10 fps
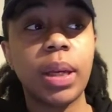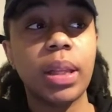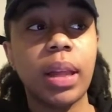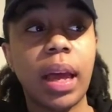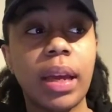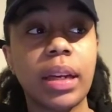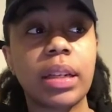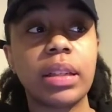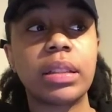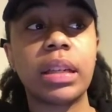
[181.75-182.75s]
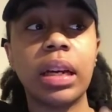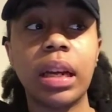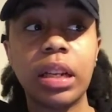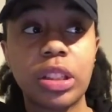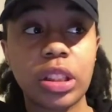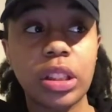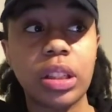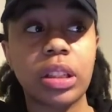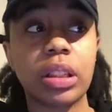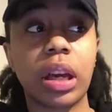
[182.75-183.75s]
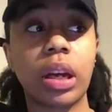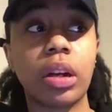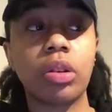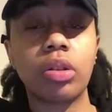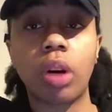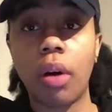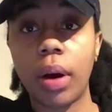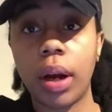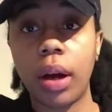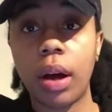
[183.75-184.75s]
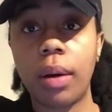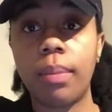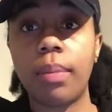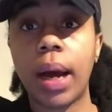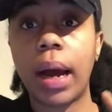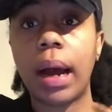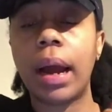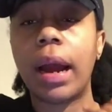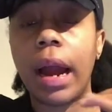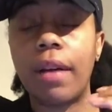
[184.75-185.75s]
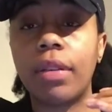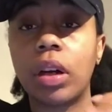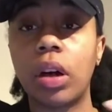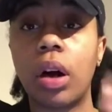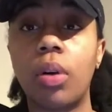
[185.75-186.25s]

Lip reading: been like a teenager and like growing up, I haven't